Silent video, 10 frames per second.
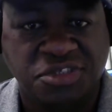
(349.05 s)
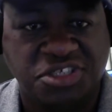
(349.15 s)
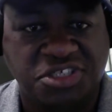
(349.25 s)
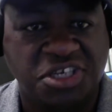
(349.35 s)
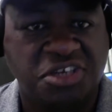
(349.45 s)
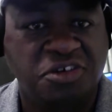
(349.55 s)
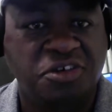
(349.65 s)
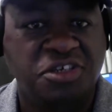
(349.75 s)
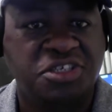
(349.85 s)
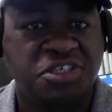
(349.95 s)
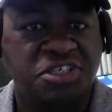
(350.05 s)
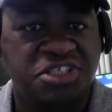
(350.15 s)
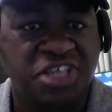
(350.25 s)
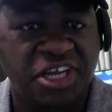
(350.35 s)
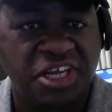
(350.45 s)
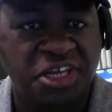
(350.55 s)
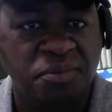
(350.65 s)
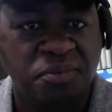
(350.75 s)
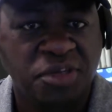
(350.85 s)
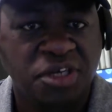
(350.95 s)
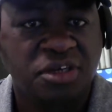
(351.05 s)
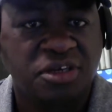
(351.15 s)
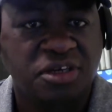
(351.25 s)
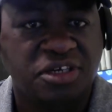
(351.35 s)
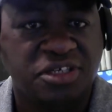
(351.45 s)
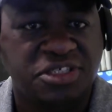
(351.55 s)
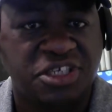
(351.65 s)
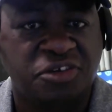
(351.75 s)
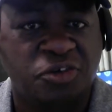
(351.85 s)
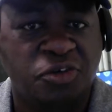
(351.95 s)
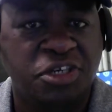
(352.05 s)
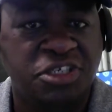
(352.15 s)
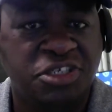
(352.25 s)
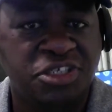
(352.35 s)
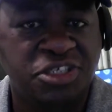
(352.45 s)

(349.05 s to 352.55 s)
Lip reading: I said going into this game, going into this